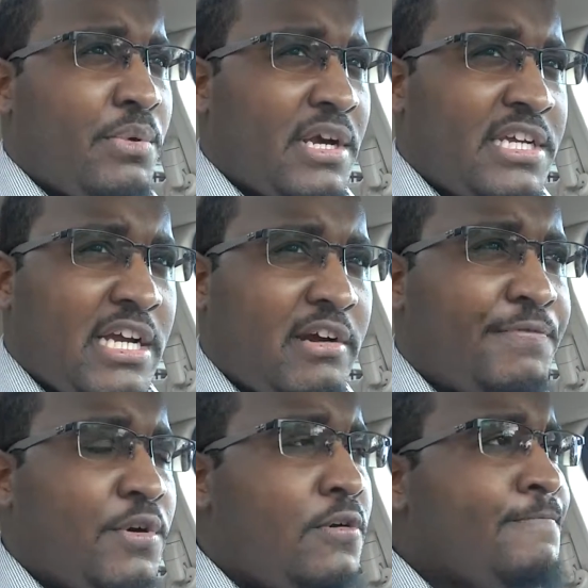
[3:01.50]
when we're
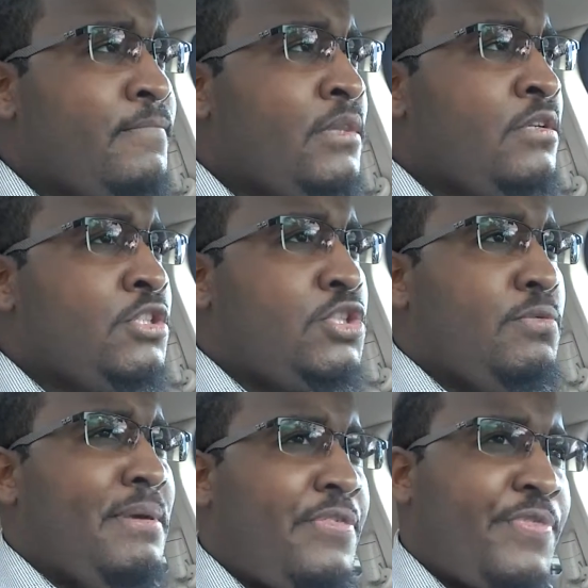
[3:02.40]
careful
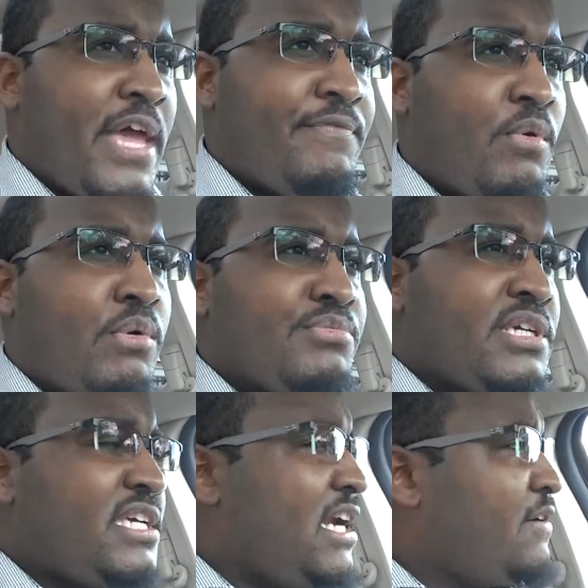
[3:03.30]
to be thankful, when
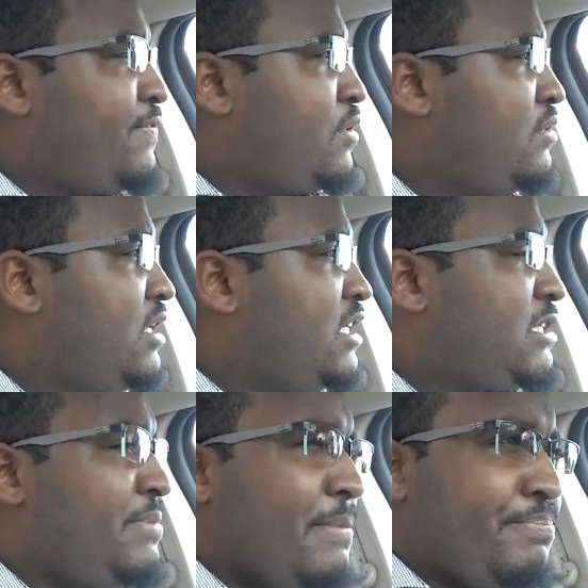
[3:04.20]
we're careful
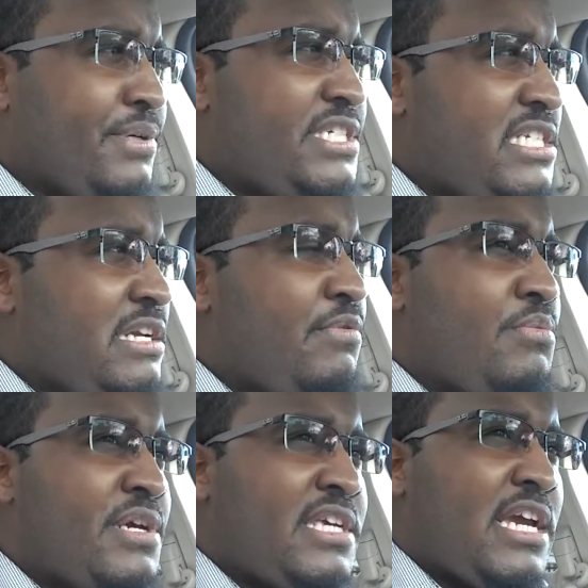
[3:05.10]
to be appreciative,
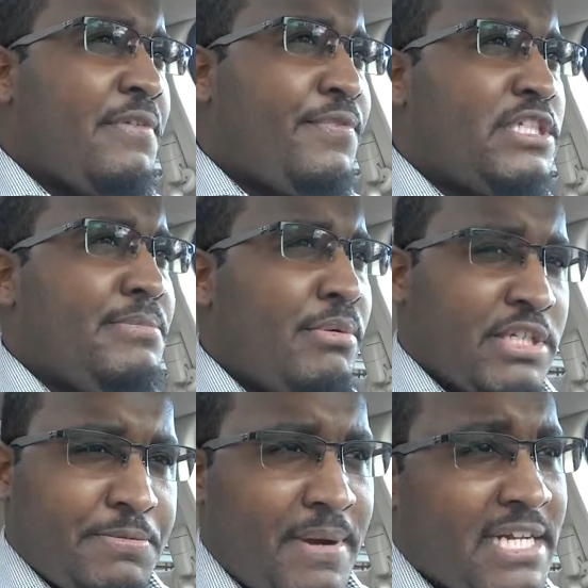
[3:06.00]
when we're careful to be
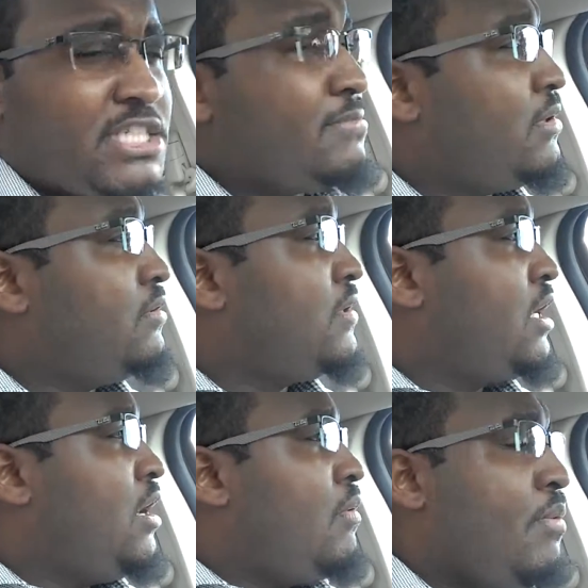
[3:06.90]
responsible,
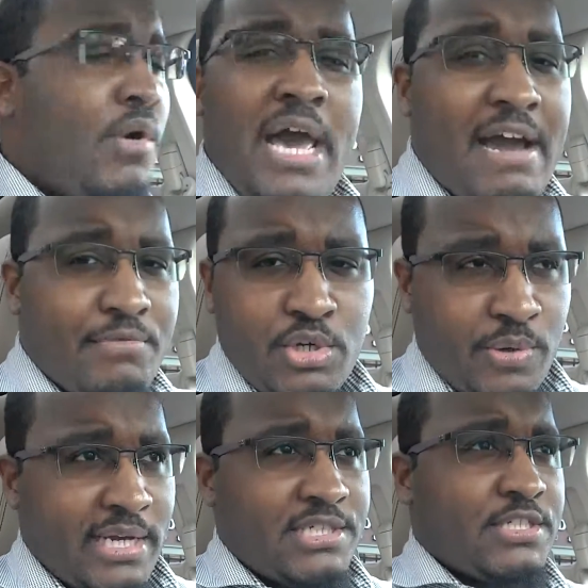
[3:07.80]
we won't have
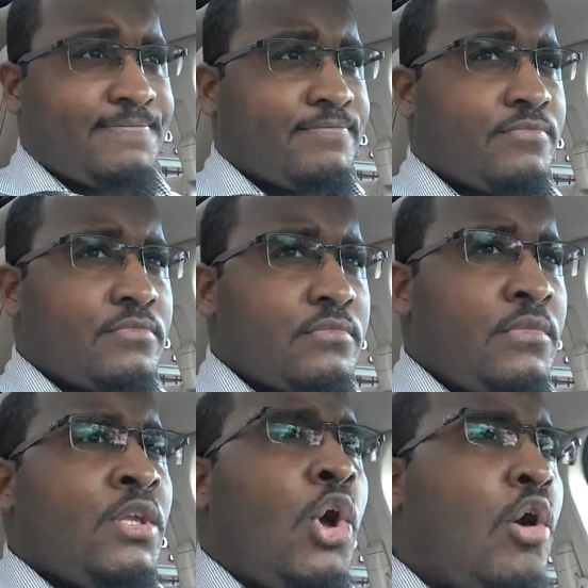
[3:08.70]
regrets.
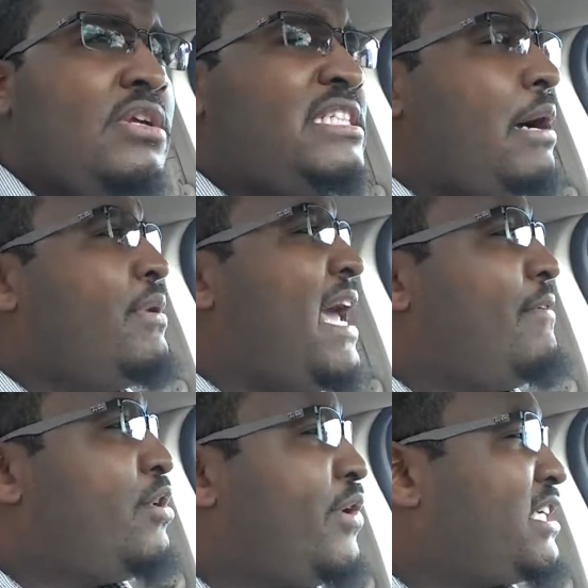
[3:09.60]
Only time we
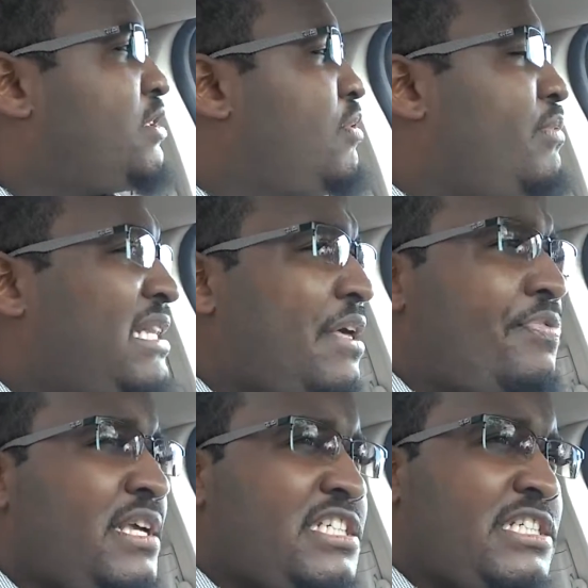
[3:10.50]
have regrets is when we
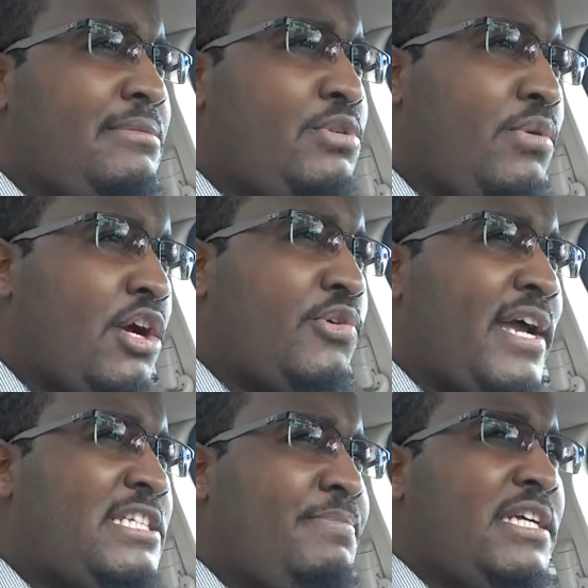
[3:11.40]
let things slip through our
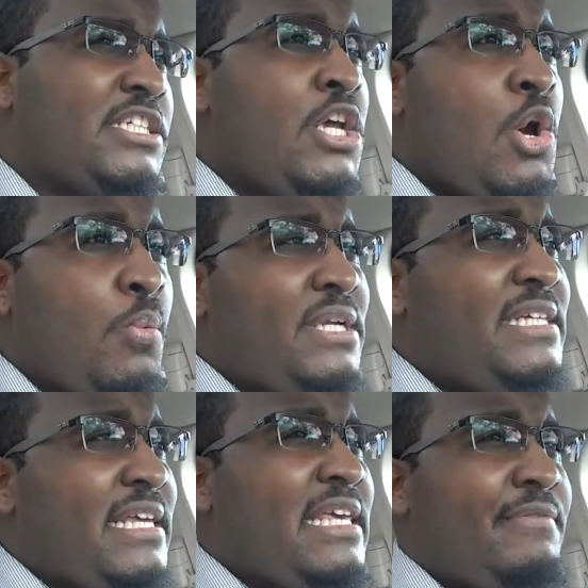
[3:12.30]
cracks because we
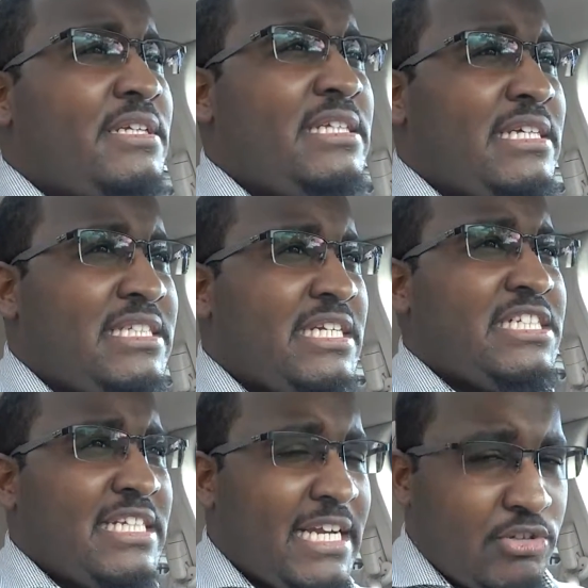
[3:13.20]
didn't give it the
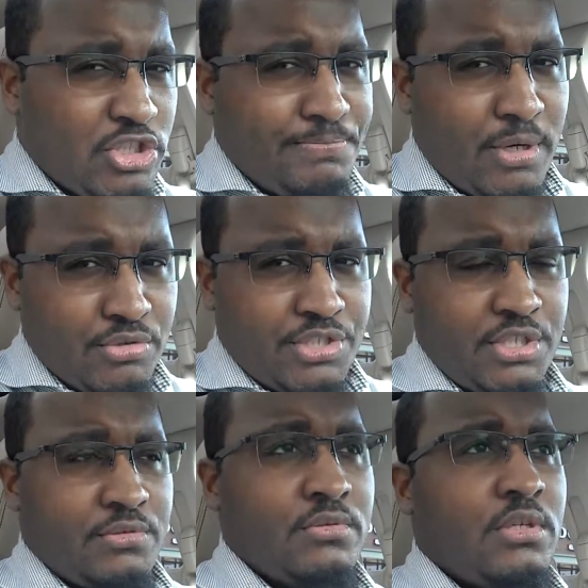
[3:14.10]
attention that it was supposed
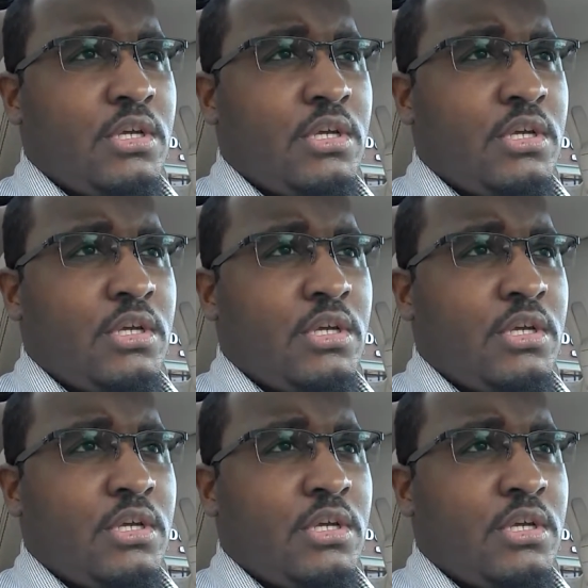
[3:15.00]
to.